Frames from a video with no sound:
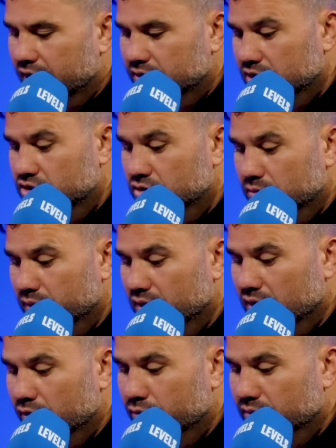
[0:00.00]
He should have
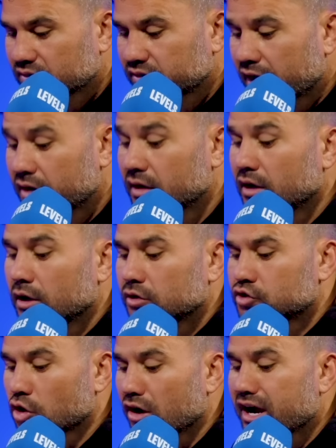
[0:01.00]
been there from the start.
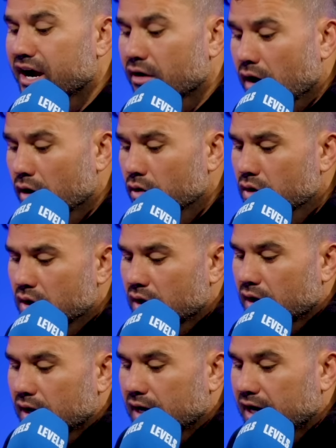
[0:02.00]
Dry Arrow
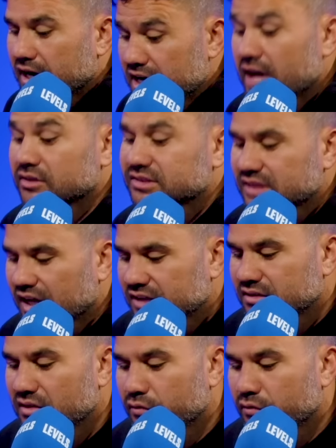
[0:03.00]
now starts in the